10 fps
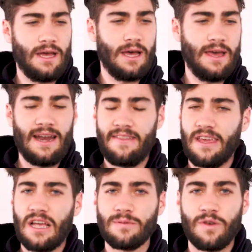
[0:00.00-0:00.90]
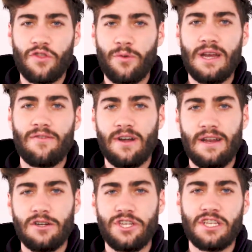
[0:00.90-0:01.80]
and I think it comes with 3
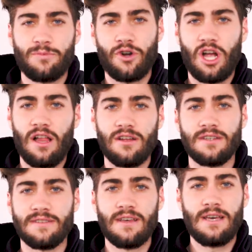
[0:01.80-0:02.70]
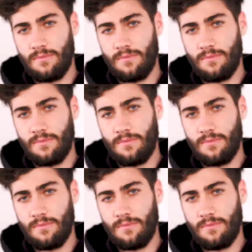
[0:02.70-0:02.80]
different interchangeable colors.